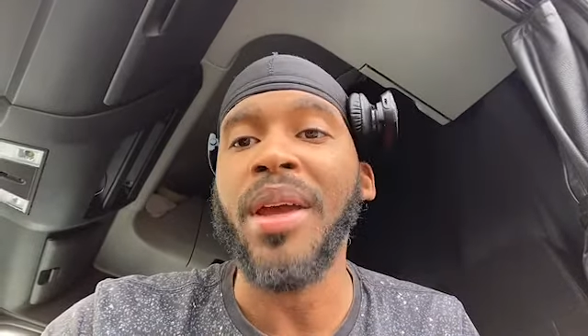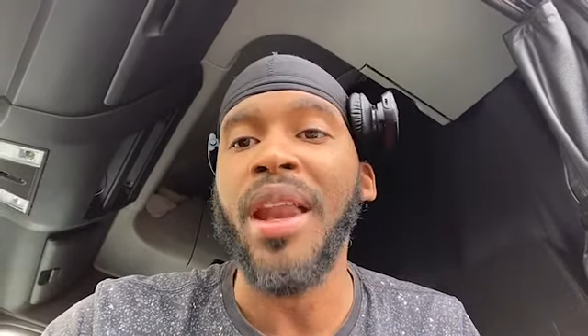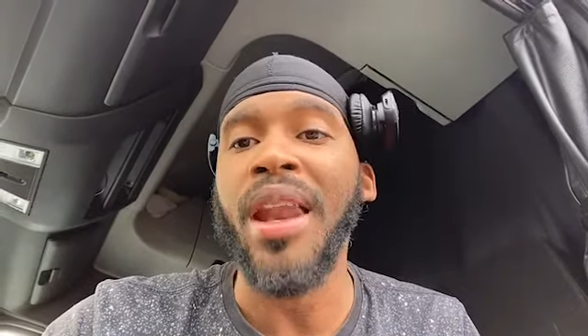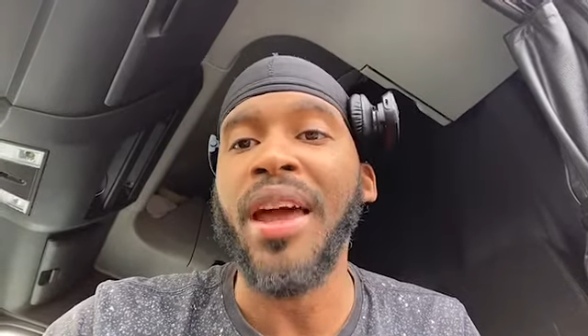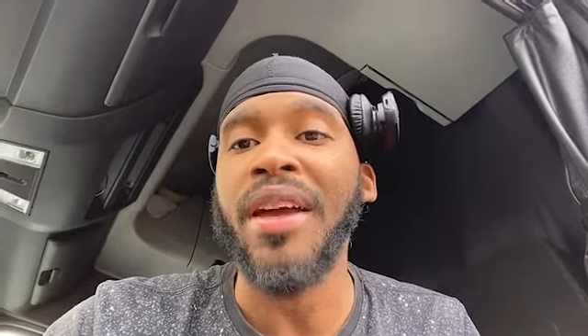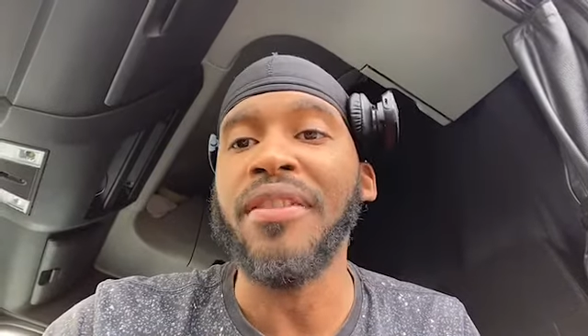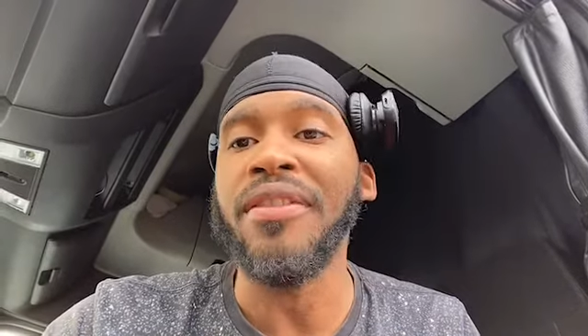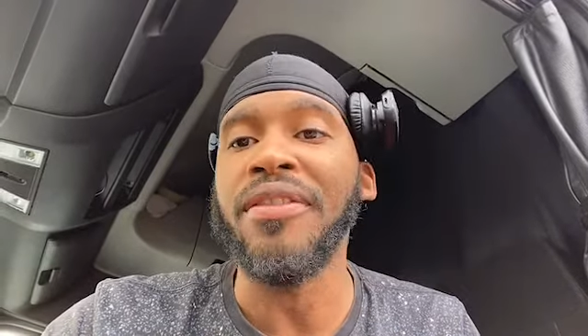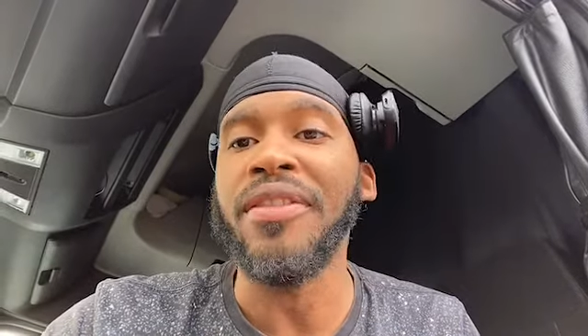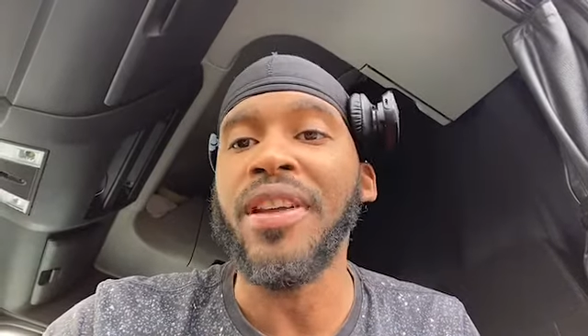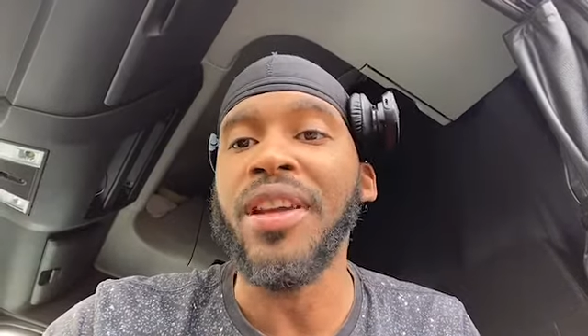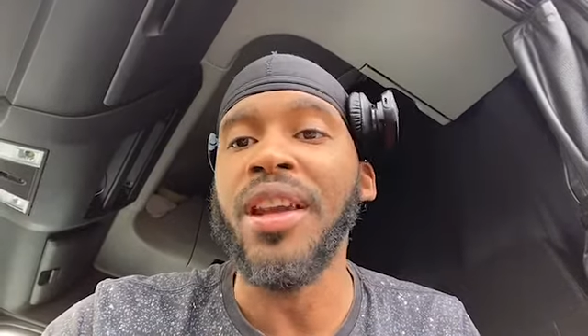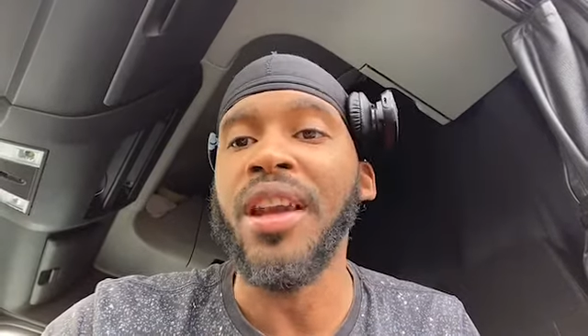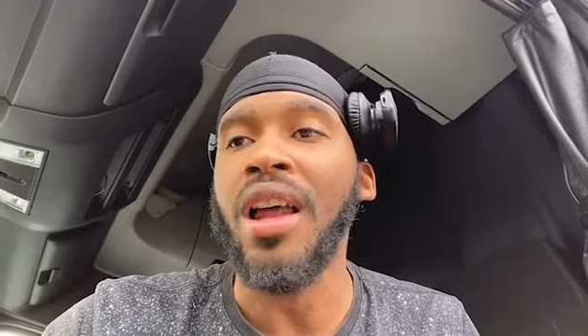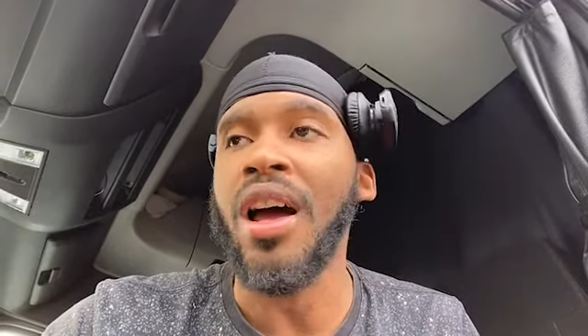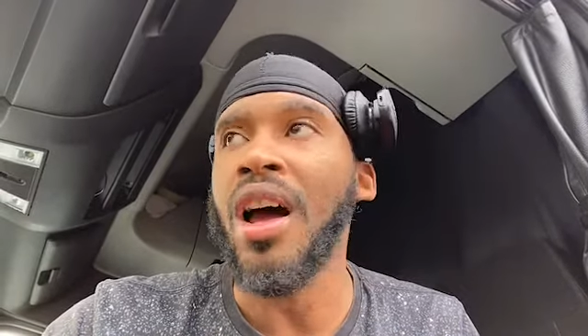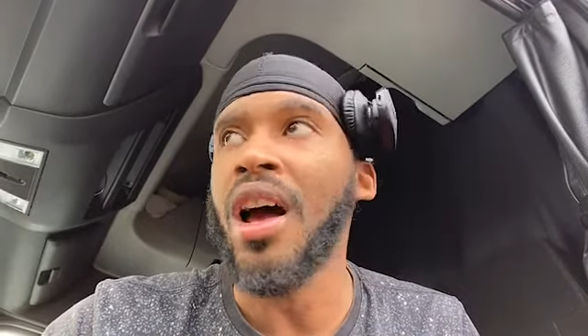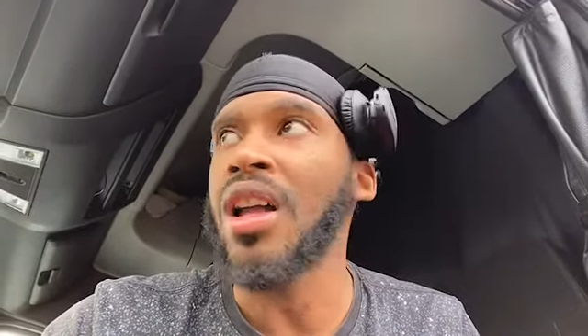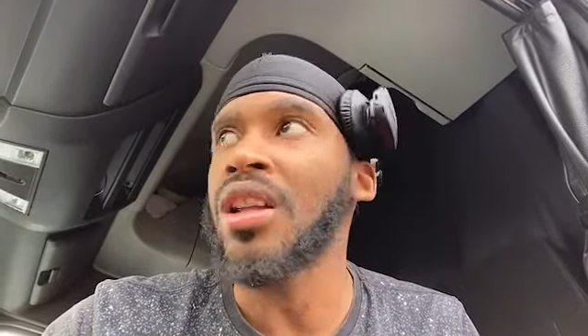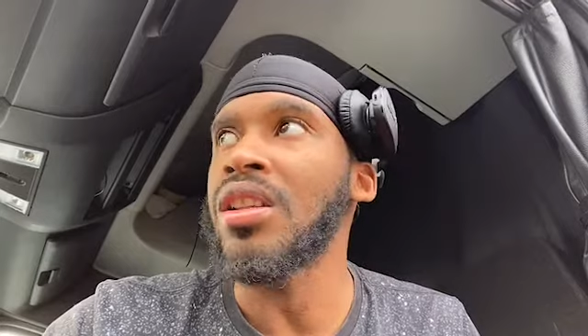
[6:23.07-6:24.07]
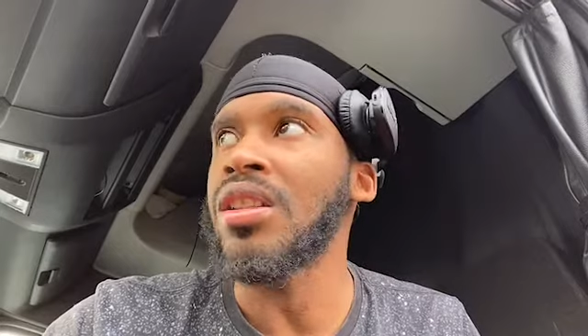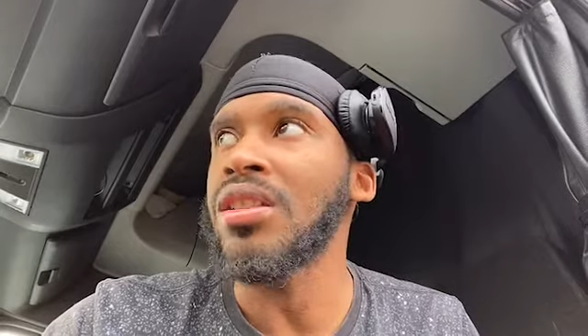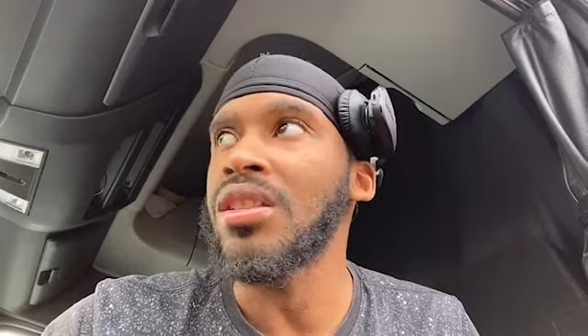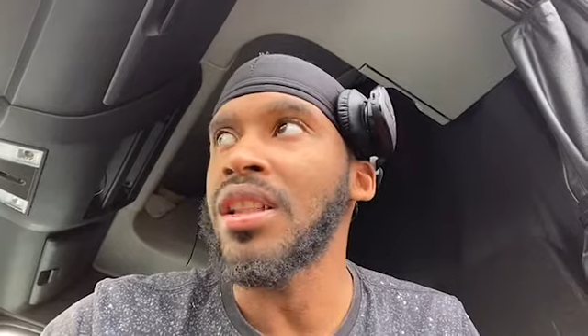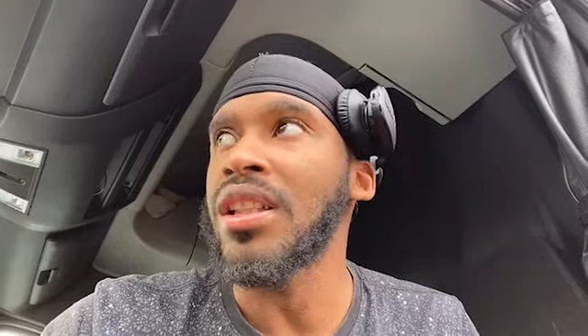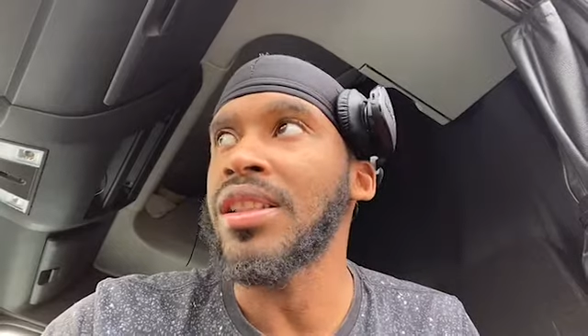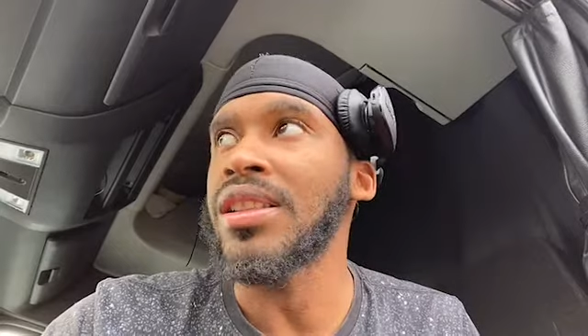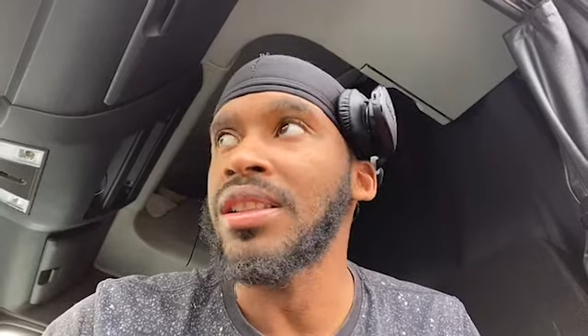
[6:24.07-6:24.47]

like, $50, like,